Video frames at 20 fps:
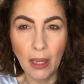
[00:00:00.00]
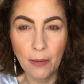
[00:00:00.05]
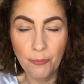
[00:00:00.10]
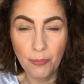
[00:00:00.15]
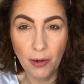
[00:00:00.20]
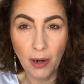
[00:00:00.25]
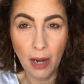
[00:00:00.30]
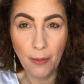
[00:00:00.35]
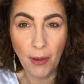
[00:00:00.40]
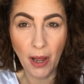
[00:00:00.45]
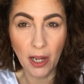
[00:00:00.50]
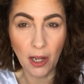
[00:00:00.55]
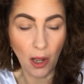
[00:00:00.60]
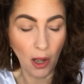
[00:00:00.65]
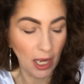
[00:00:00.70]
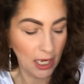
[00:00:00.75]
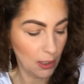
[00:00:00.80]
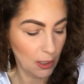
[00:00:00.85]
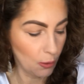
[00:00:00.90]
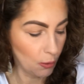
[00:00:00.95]
Primark
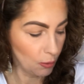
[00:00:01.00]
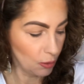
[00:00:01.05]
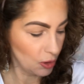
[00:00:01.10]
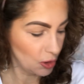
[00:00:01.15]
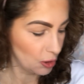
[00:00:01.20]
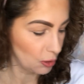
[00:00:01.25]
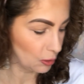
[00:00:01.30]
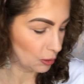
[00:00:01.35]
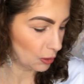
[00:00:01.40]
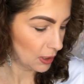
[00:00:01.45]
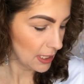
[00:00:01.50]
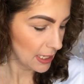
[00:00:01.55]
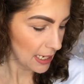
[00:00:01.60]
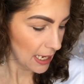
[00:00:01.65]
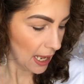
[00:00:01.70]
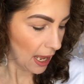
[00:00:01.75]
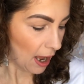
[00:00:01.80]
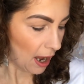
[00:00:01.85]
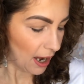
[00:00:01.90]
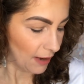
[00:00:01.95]
Eye Contour.
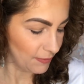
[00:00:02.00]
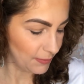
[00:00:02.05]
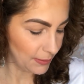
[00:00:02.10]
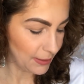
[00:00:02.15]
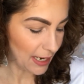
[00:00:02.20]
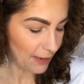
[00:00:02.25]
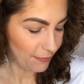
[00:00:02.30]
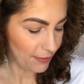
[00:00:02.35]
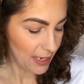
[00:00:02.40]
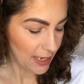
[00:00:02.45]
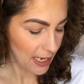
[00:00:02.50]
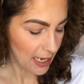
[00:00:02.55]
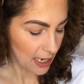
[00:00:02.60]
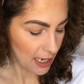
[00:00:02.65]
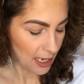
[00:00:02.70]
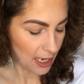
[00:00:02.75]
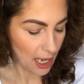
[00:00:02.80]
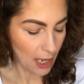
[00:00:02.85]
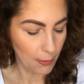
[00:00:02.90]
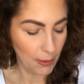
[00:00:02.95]
I'm definitely going
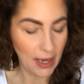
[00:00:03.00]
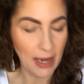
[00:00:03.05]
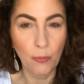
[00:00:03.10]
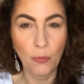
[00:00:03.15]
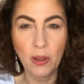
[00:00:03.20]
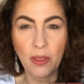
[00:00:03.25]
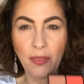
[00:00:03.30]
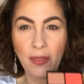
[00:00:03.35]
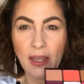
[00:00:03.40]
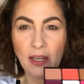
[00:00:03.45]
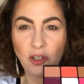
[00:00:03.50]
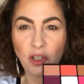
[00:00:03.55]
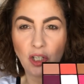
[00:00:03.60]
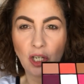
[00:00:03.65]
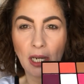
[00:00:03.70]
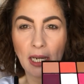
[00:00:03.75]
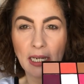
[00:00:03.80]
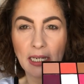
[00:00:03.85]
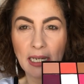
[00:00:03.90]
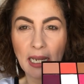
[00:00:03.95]
to go in with this
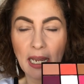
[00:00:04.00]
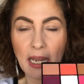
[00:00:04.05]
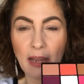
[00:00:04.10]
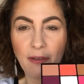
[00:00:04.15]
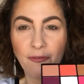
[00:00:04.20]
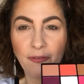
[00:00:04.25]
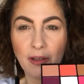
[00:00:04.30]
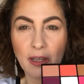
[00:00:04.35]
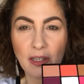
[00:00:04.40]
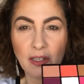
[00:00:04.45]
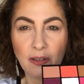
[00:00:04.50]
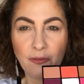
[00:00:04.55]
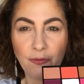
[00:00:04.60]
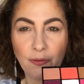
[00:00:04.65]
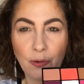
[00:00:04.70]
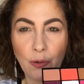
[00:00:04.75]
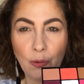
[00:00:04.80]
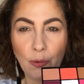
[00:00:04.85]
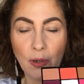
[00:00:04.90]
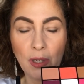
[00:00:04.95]
shade here first of
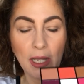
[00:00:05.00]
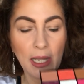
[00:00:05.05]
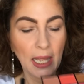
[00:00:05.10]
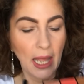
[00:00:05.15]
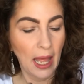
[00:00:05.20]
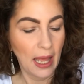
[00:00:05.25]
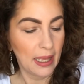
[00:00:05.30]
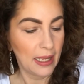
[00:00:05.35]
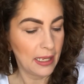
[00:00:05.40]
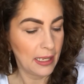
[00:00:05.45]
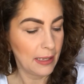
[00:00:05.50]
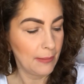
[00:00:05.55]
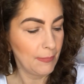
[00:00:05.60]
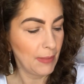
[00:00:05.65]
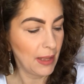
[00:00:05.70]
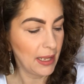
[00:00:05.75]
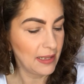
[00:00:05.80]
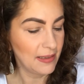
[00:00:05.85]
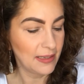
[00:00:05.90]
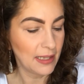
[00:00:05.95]
all.
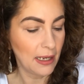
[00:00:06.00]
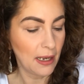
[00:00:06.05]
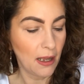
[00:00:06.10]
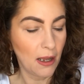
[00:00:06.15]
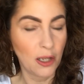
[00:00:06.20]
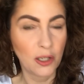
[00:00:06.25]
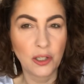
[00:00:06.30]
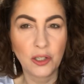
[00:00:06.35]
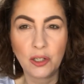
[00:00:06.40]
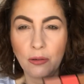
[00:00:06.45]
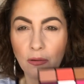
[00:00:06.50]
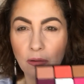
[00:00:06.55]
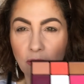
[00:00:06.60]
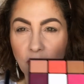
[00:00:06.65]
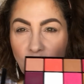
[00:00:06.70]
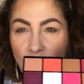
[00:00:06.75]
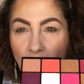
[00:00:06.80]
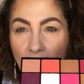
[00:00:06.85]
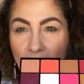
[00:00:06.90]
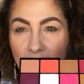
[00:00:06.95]
It's the last
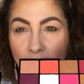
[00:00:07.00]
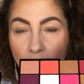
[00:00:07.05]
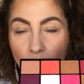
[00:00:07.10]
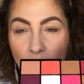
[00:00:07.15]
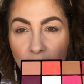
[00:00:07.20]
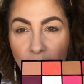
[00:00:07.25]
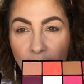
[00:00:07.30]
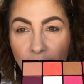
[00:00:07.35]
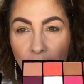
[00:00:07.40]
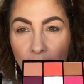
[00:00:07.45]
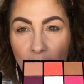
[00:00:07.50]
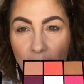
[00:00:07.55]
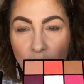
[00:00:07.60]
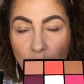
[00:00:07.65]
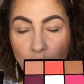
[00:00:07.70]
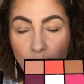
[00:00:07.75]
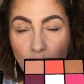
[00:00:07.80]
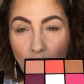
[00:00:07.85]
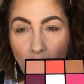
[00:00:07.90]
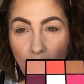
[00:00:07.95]
shade on the
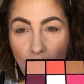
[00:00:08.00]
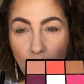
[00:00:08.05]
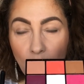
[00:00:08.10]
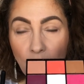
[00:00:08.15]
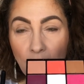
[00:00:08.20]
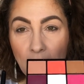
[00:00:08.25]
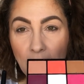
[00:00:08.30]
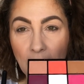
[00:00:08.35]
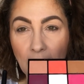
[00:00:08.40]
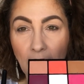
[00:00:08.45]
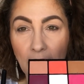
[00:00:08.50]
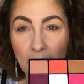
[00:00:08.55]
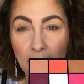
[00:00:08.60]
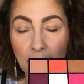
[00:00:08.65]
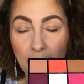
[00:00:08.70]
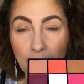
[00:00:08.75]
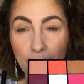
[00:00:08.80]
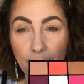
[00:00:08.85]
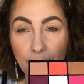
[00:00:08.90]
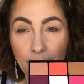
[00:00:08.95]
first row.
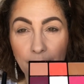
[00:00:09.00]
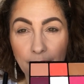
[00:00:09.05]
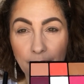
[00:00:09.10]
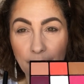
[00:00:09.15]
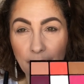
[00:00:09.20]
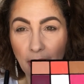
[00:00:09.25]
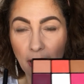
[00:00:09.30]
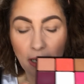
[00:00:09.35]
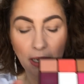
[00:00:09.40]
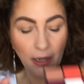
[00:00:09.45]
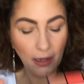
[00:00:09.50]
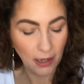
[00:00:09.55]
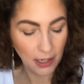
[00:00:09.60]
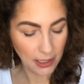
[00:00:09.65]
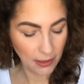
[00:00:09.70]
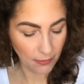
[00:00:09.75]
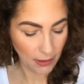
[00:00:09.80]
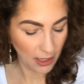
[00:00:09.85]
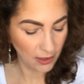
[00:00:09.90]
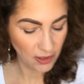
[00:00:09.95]

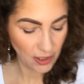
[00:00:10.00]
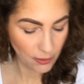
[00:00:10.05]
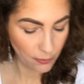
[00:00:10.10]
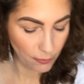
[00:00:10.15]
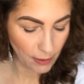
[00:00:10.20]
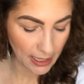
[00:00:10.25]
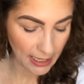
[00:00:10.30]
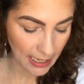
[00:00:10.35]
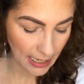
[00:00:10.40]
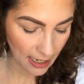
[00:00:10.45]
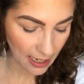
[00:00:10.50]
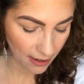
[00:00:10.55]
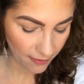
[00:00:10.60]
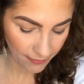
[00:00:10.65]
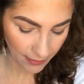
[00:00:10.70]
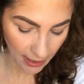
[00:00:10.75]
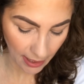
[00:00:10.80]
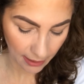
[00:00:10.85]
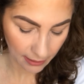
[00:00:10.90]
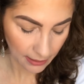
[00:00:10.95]
I just really love
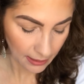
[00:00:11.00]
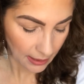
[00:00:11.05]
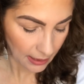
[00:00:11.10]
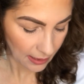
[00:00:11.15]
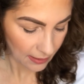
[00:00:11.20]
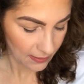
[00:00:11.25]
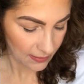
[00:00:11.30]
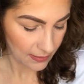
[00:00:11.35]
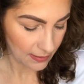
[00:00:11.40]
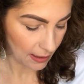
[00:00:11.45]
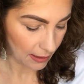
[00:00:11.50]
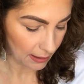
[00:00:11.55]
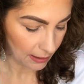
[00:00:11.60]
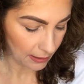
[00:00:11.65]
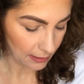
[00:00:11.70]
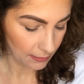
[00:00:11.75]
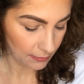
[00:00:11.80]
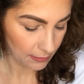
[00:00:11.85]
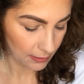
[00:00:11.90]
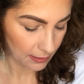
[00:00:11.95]
it.
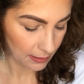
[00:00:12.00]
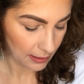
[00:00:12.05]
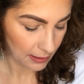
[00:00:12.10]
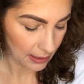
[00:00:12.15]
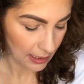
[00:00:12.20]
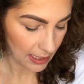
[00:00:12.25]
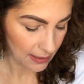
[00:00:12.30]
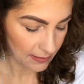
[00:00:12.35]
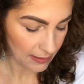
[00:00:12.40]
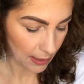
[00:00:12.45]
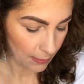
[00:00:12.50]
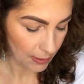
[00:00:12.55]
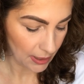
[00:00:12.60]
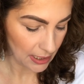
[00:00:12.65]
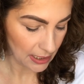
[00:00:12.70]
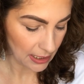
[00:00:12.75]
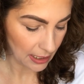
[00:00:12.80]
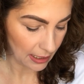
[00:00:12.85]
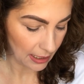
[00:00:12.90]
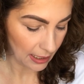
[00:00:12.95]
So let's go
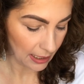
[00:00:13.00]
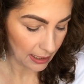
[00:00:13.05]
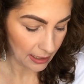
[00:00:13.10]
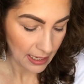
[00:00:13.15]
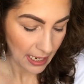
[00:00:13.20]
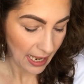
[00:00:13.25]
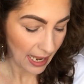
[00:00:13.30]
into that.